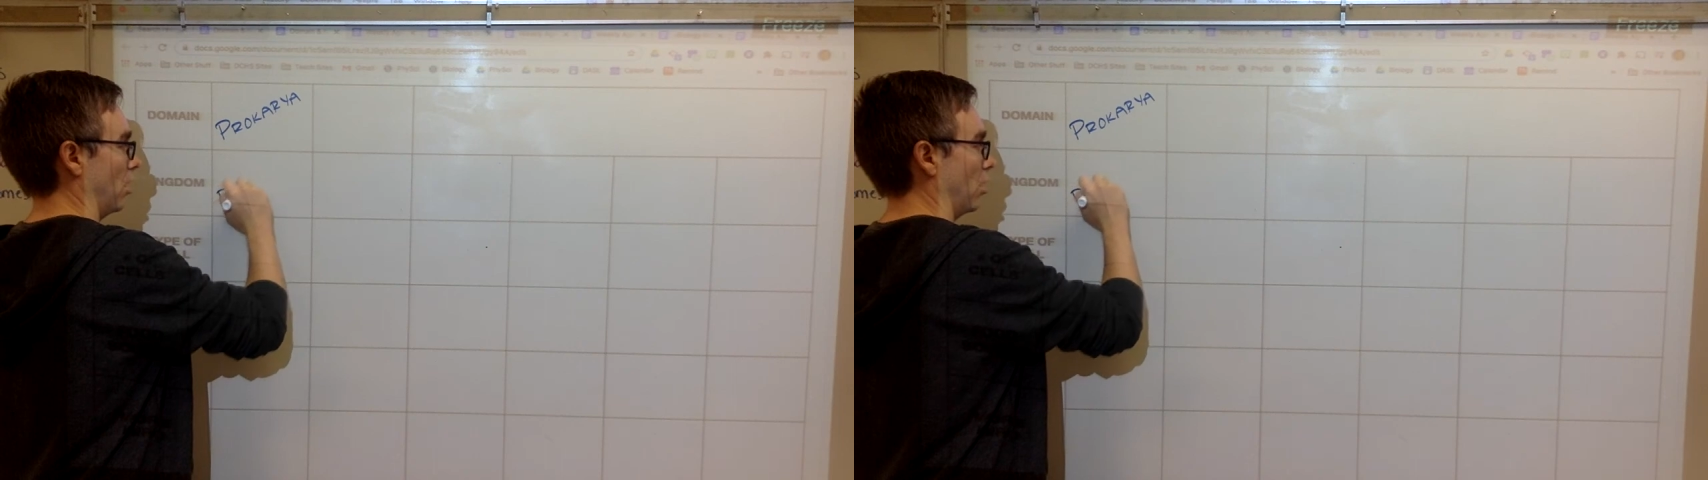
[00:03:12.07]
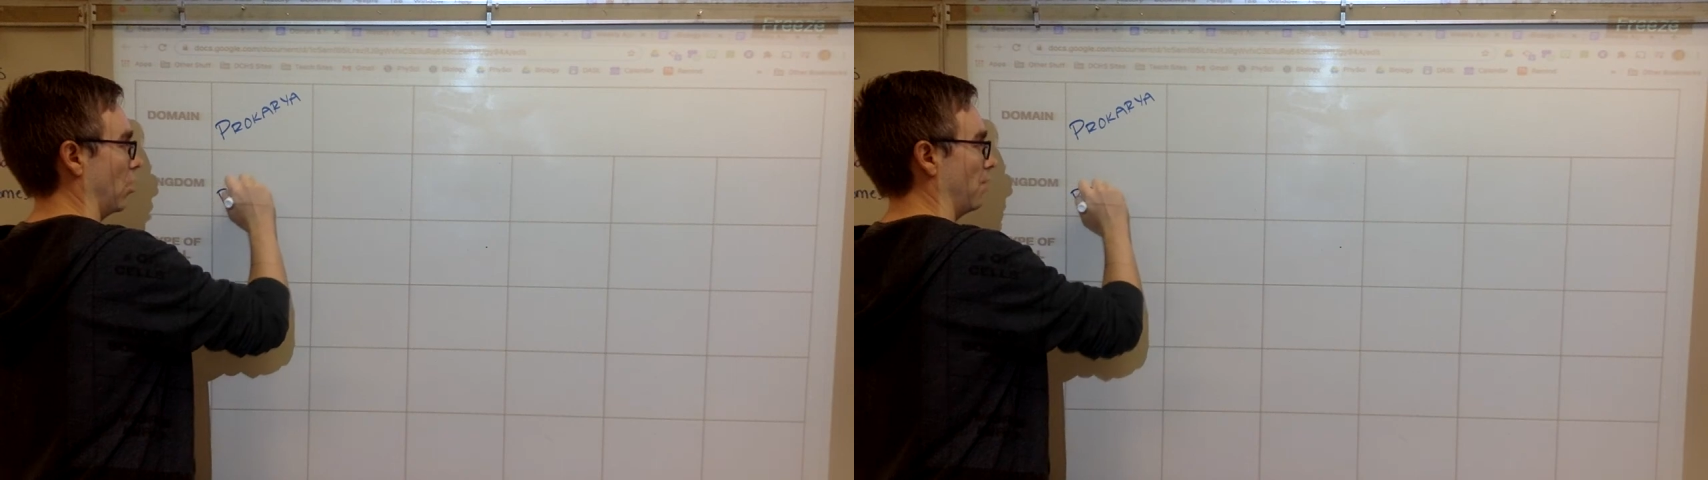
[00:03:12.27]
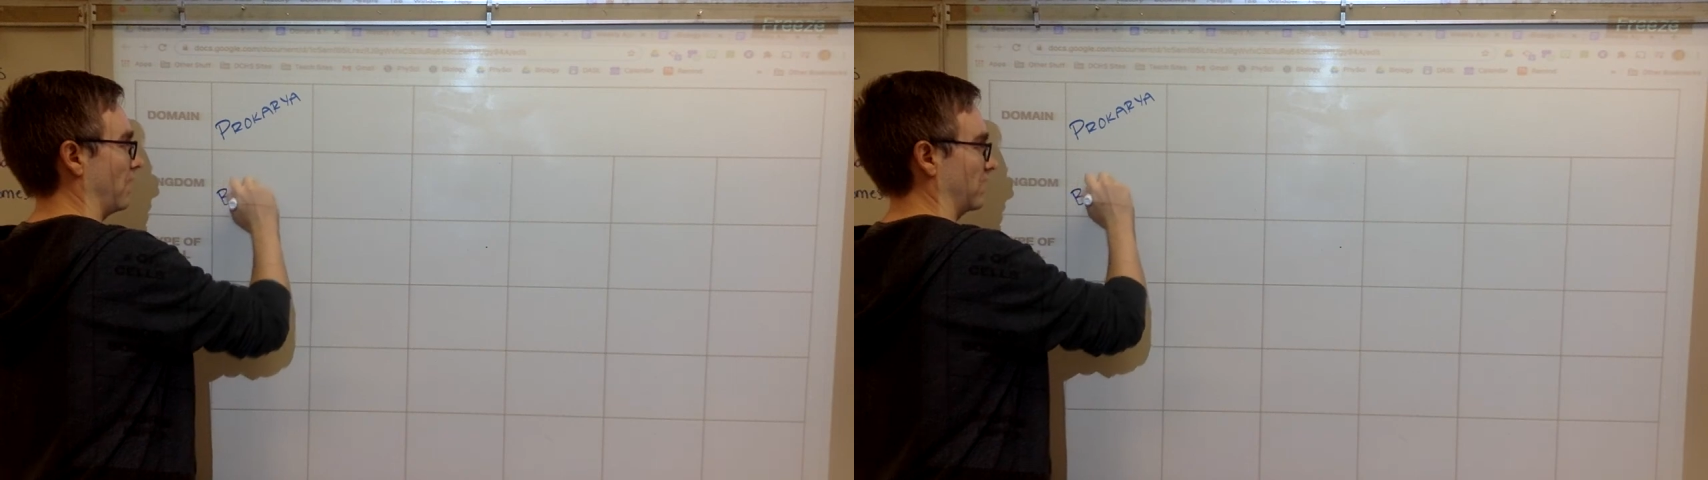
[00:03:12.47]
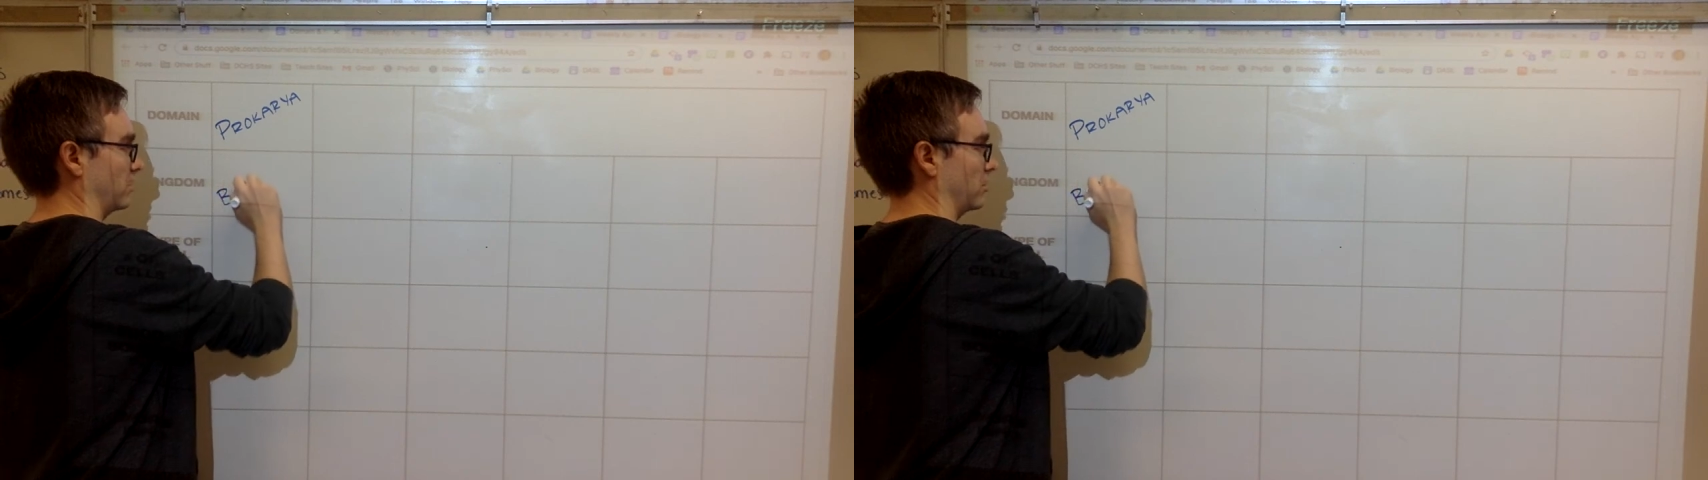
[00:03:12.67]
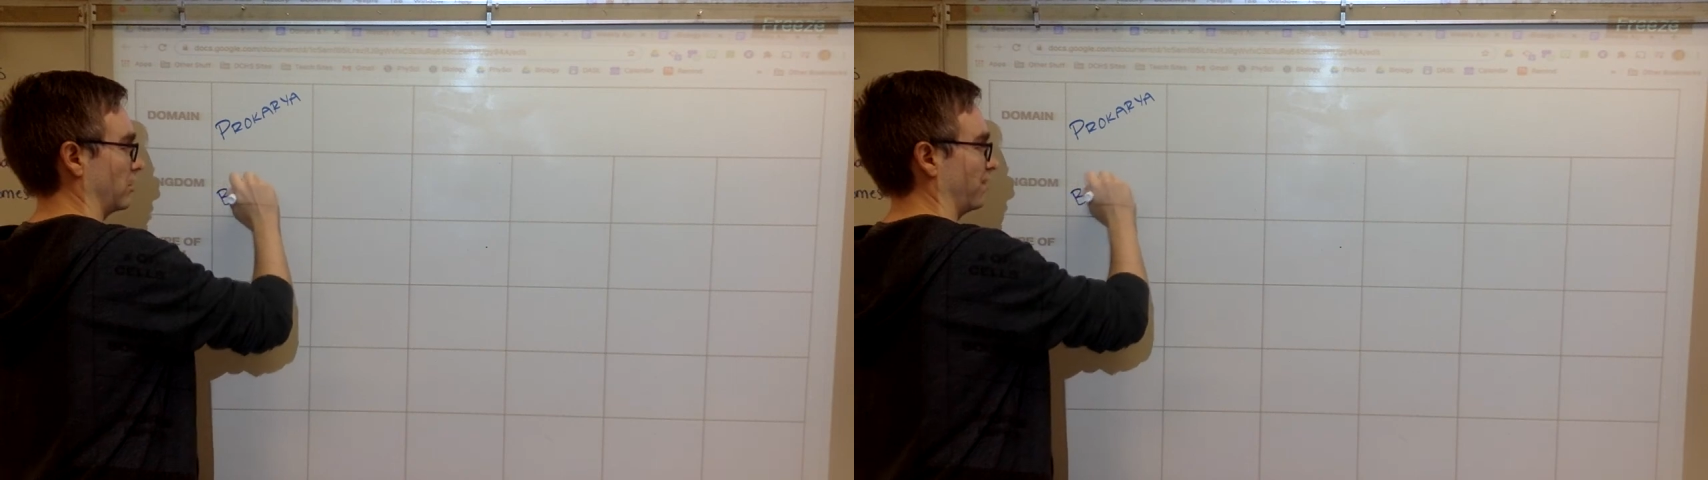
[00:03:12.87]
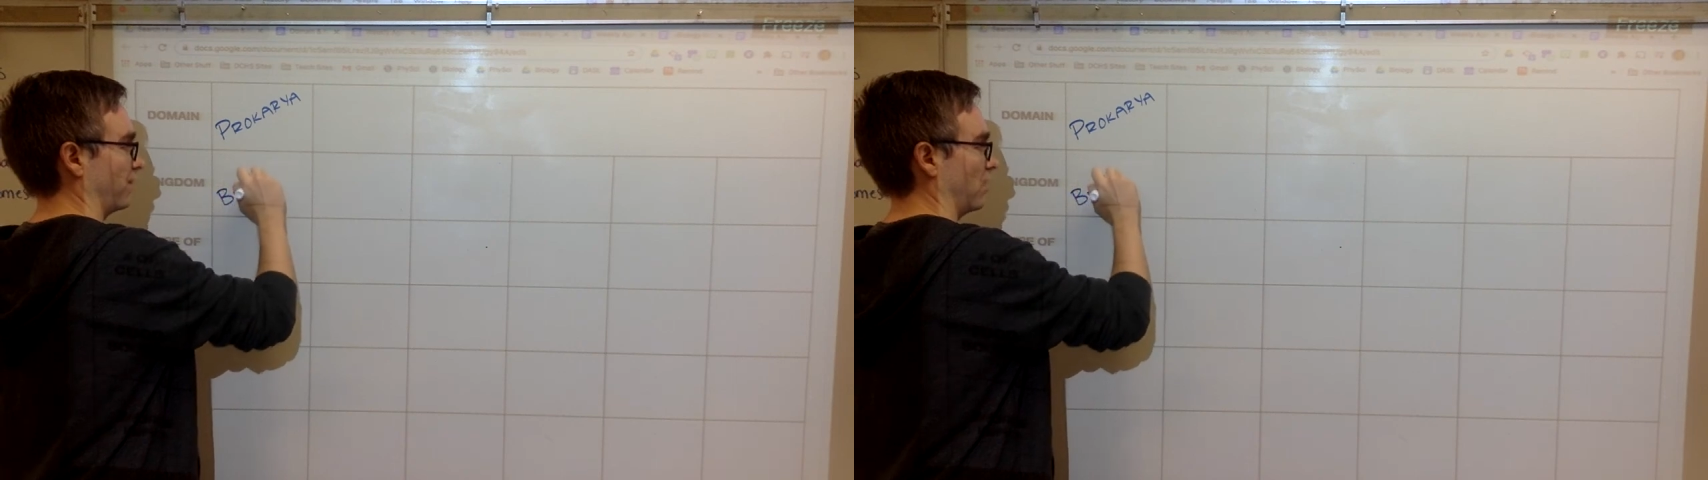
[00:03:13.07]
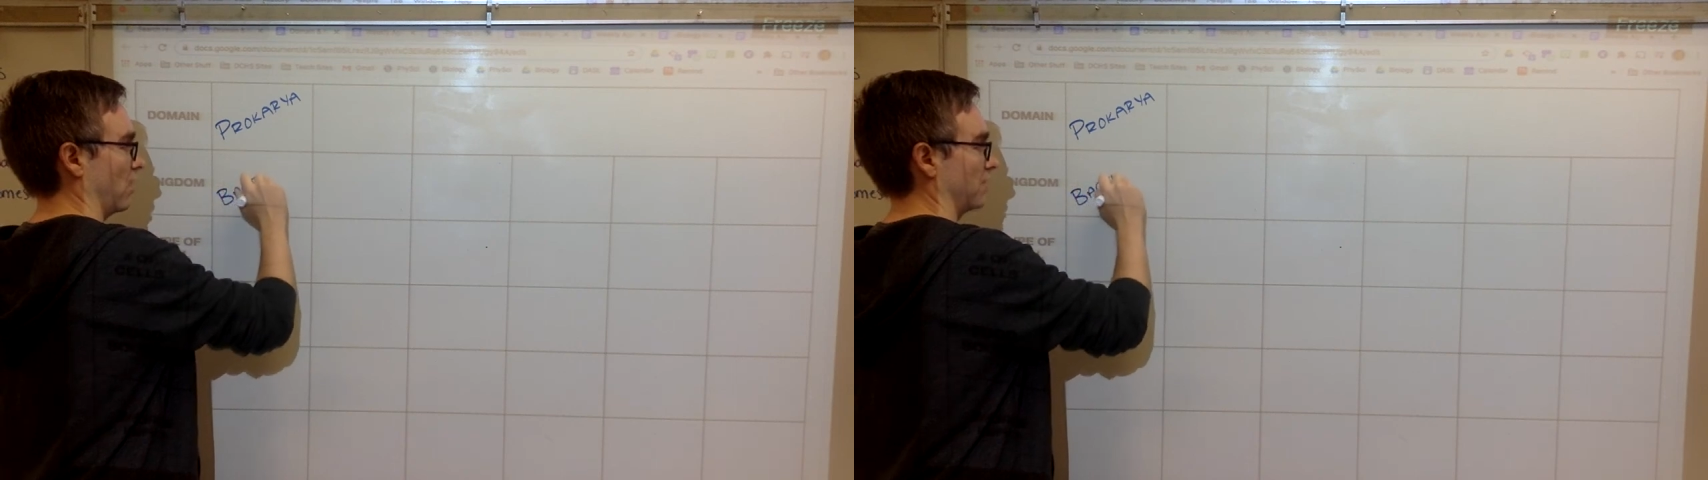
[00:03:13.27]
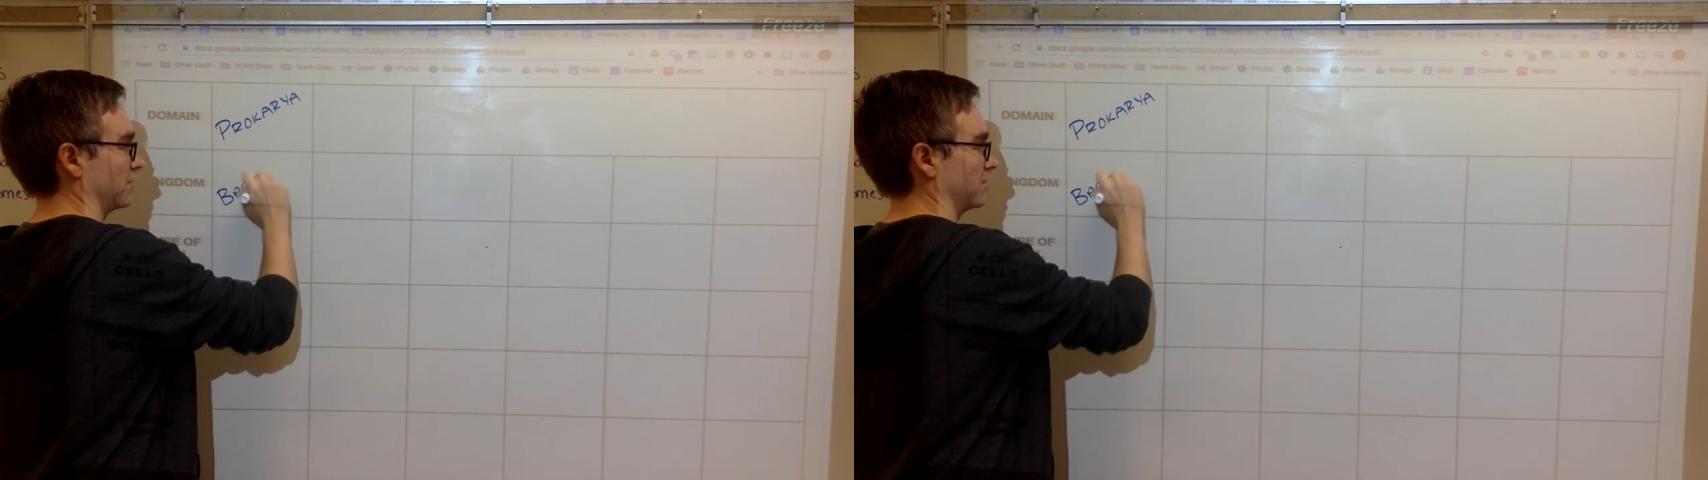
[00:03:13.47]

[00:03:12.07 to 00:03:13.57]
All bacteria fall